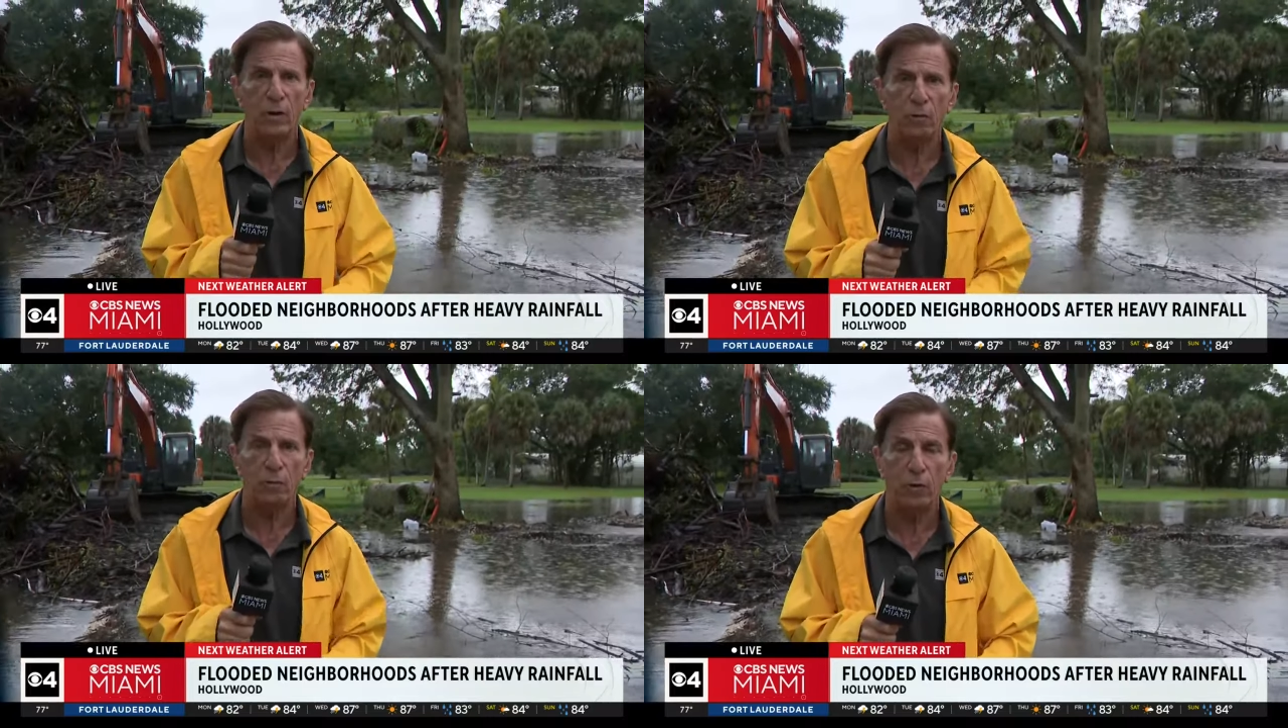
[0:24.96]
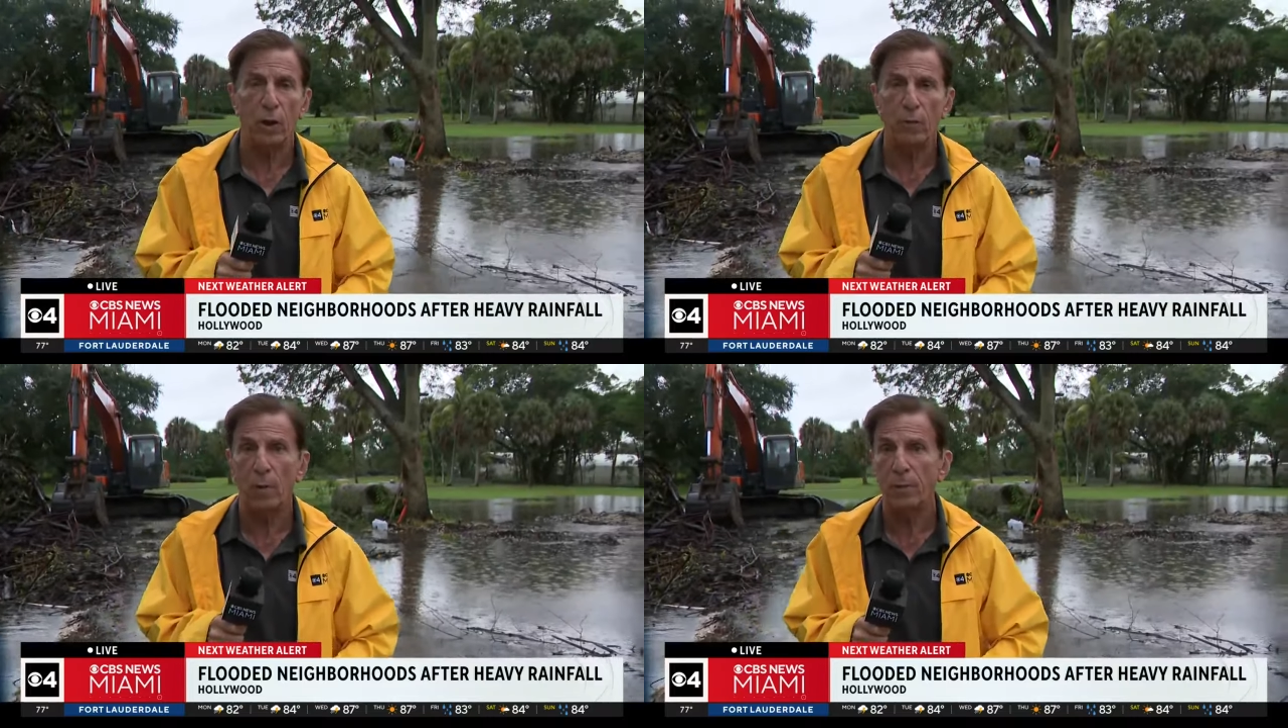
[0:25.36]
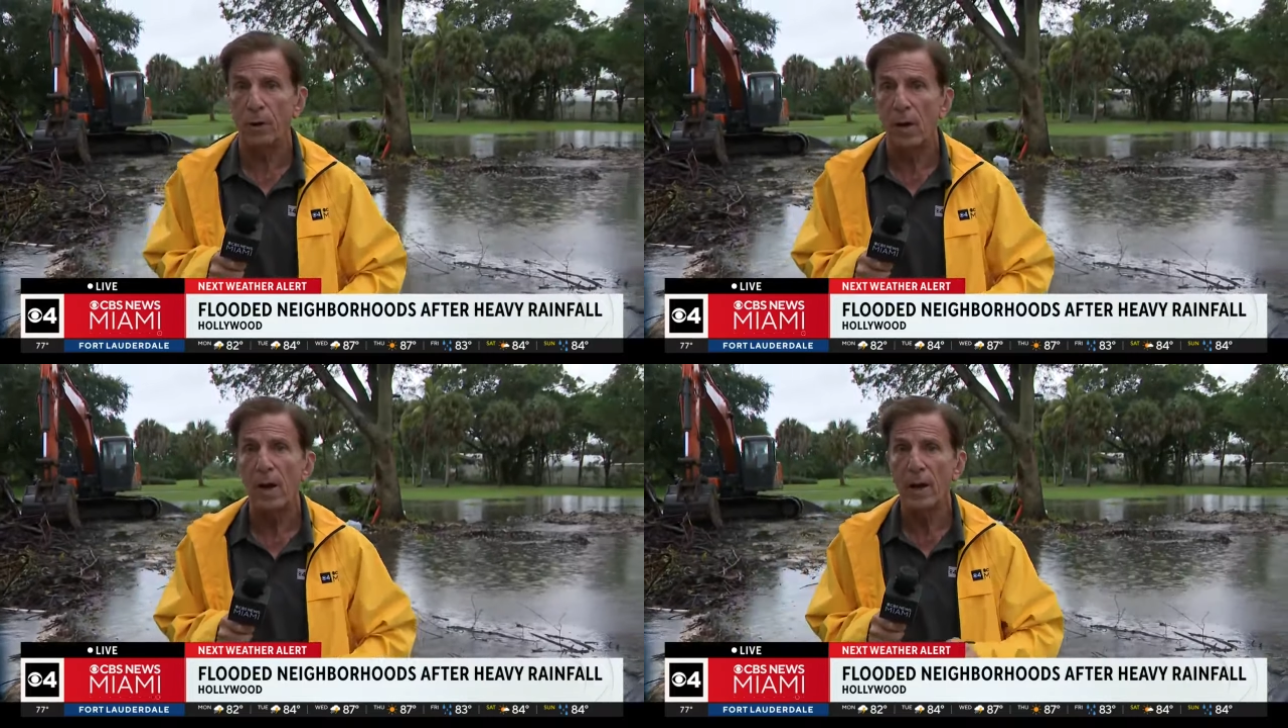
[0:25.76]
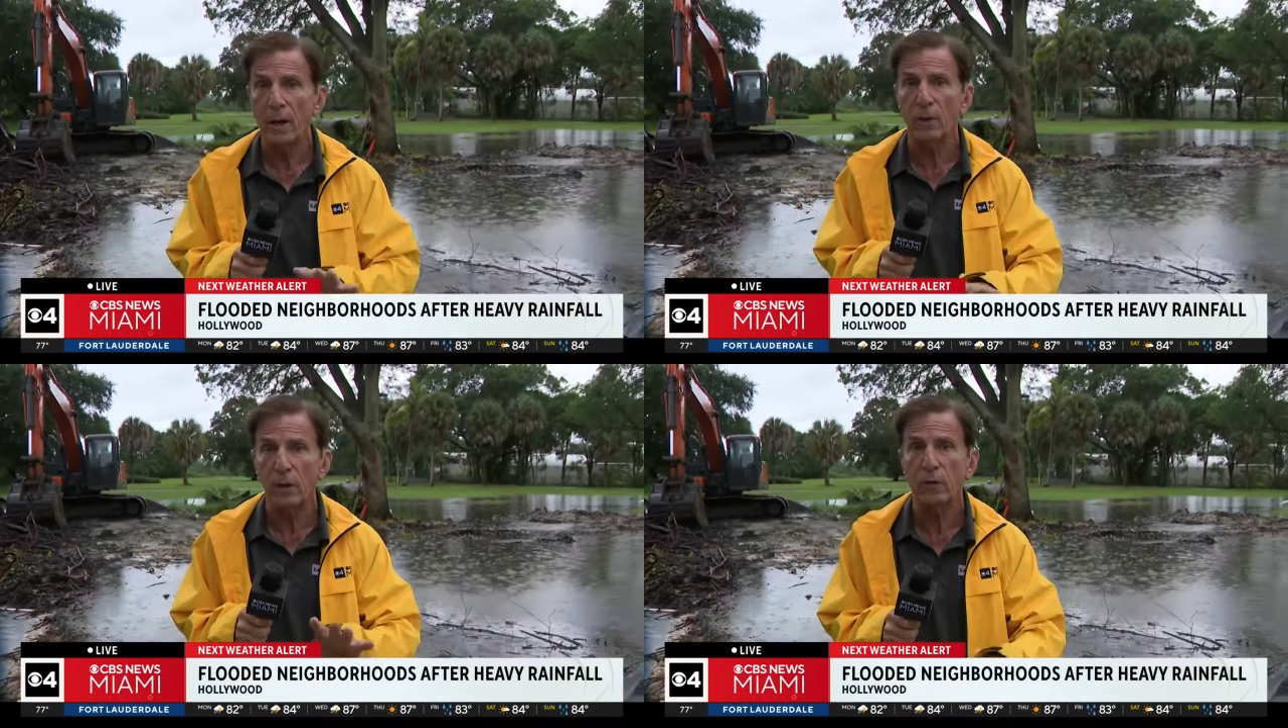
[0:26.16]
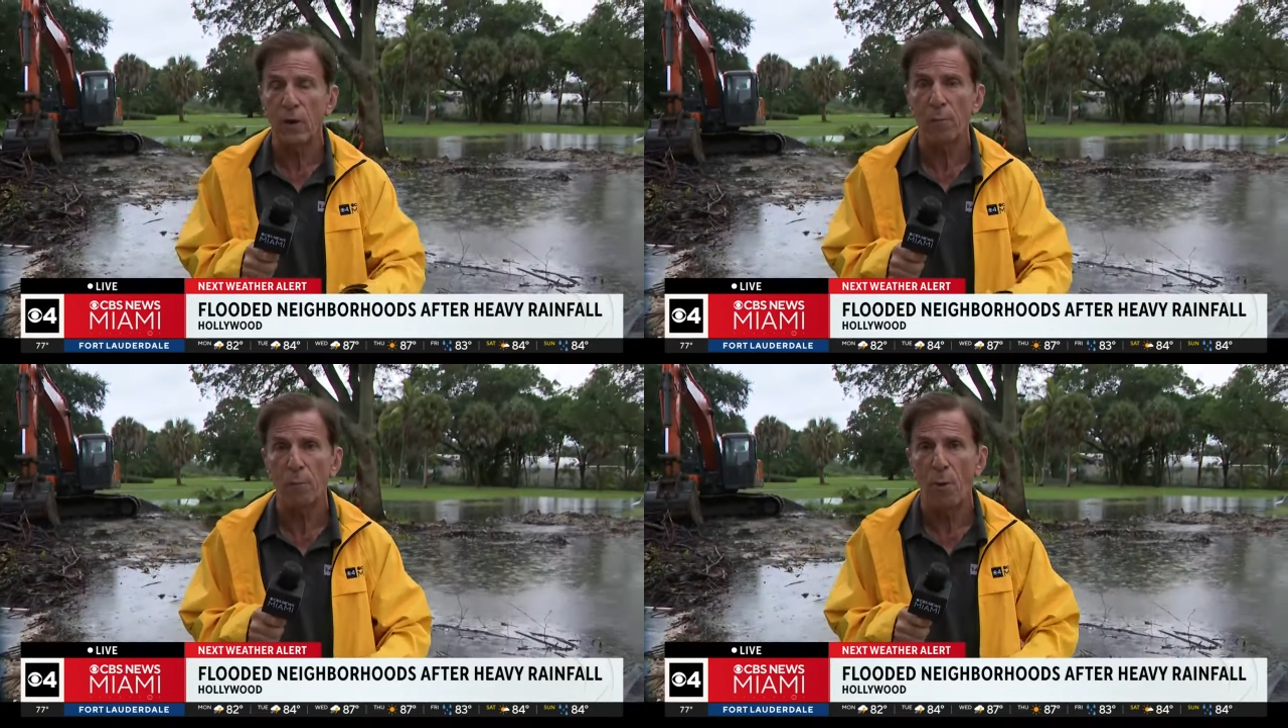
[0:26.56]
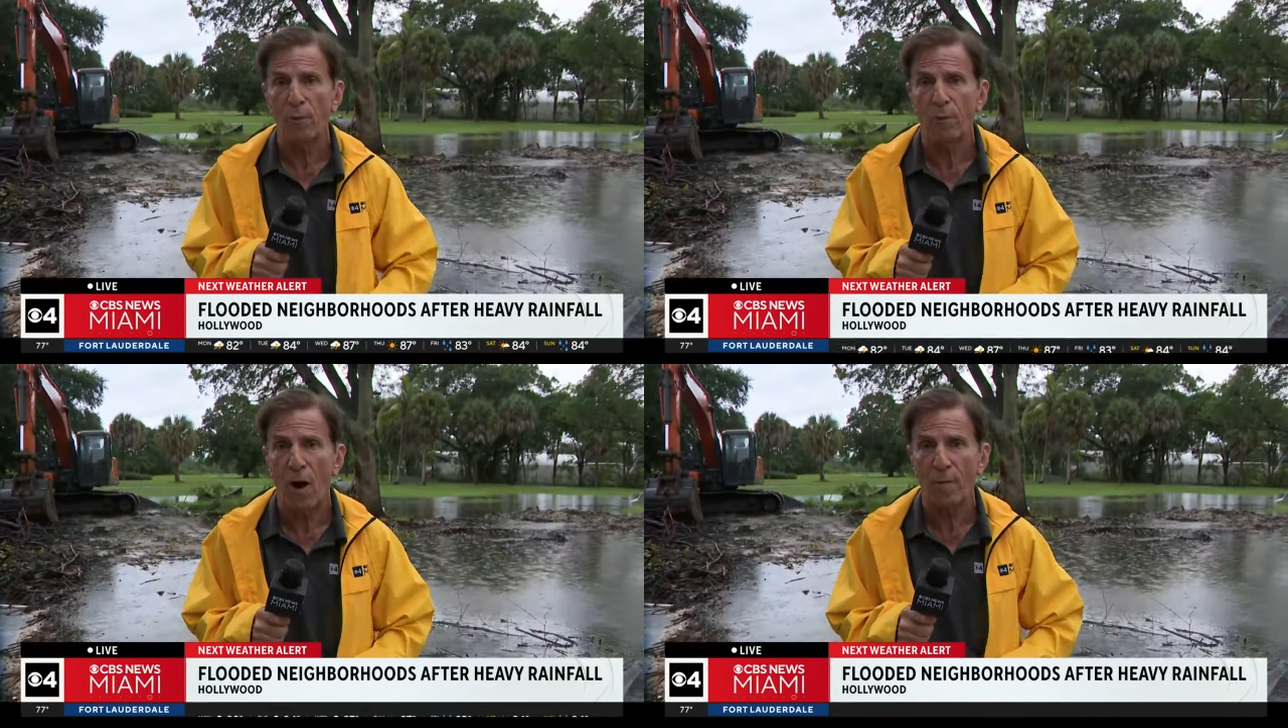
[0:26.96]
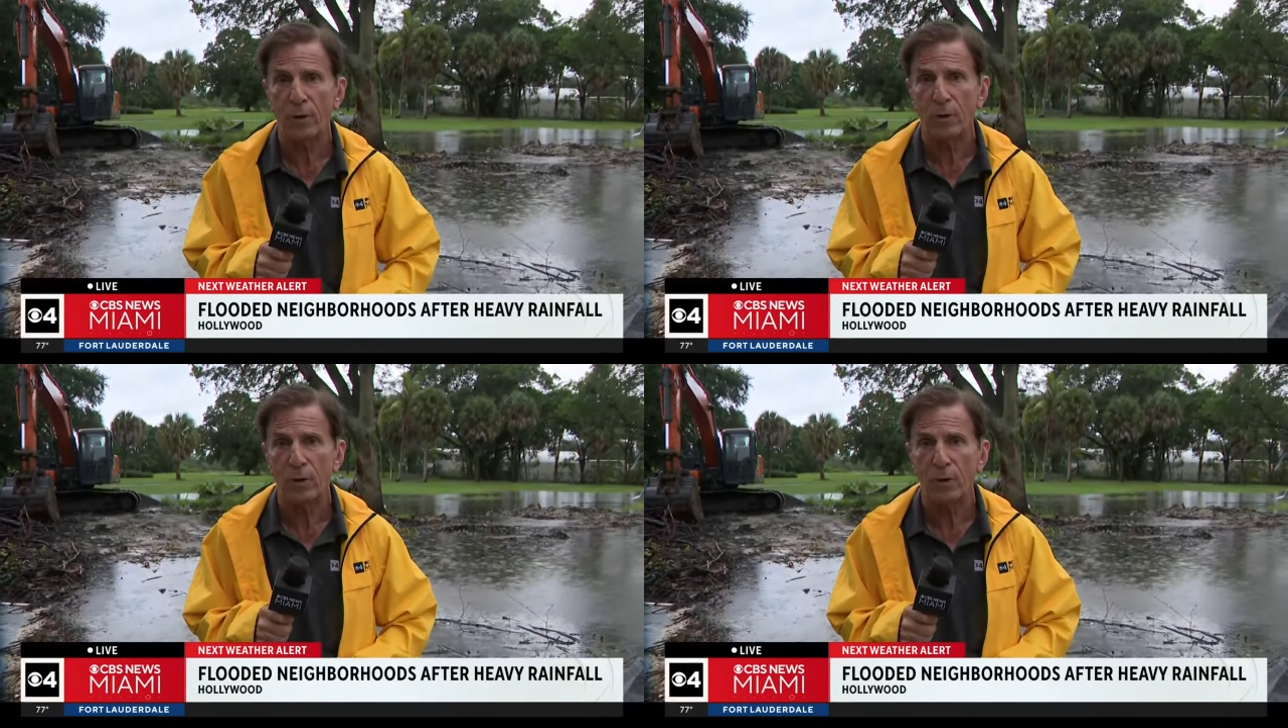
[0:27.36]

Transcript: it's received up to, get this, 7.5